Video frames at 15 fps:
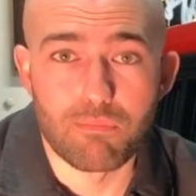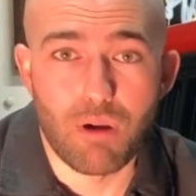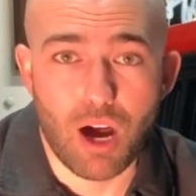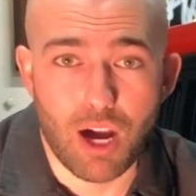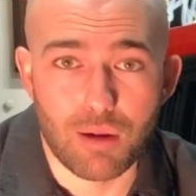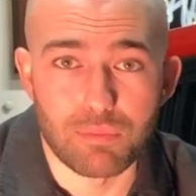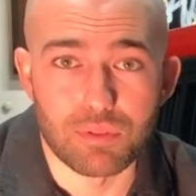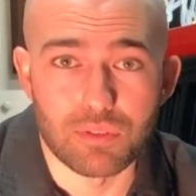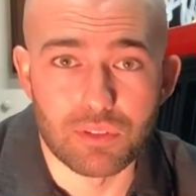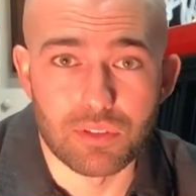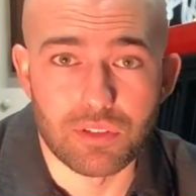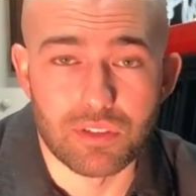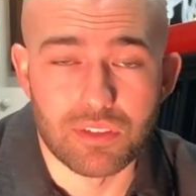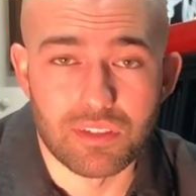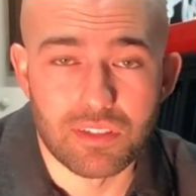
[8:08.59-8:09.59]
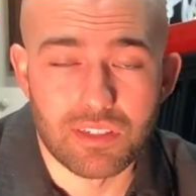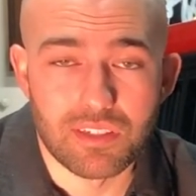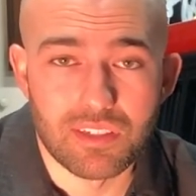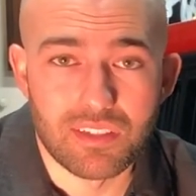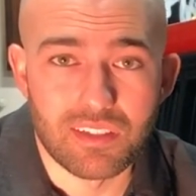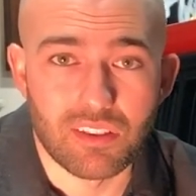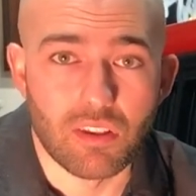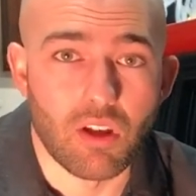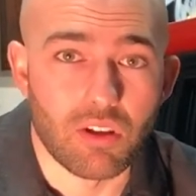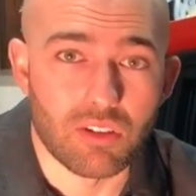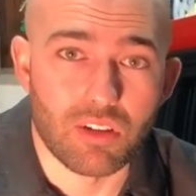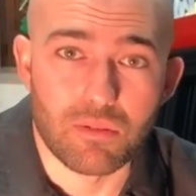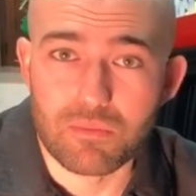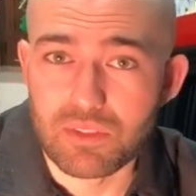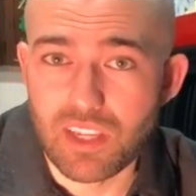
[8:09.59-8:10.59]
popular long
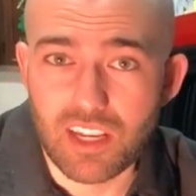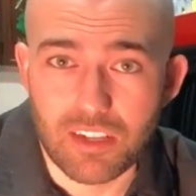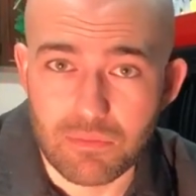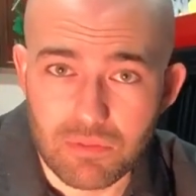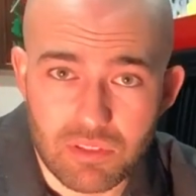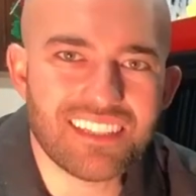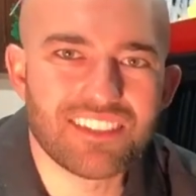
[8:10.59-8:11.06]
arm setups.